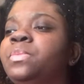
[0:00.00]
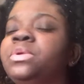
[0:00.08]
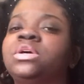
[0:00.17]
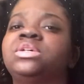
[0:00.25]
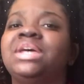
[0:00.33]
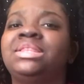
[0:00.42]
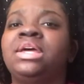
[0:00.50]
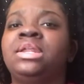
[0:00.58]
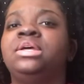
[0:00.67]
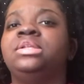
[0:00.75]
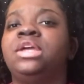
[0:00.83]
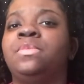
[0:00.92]
Because at the end
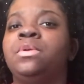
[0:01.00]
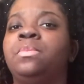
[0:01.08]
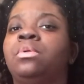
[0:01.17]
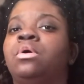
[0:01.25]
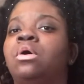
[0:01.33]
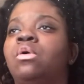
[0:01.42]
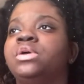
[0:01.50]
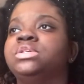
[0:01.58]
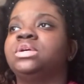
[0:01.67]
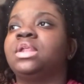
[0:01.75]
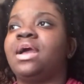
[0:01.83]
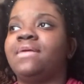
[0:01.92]
of the day, people are always
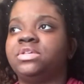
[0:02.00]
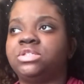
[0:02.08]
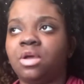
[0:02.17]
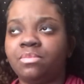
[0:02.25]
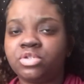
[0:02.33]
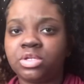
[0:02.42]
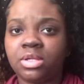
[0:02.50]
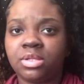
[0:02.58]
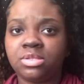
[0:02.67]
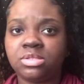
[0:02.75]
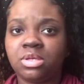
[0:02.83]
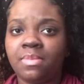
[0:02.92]
going to have
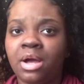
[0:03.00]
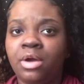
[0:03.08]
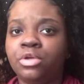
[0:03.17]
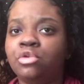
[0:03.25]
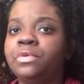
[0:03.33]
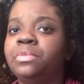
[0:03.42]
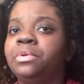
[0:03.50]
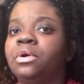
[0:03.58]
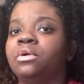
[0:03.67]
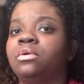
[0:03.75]
assumptions about you. People are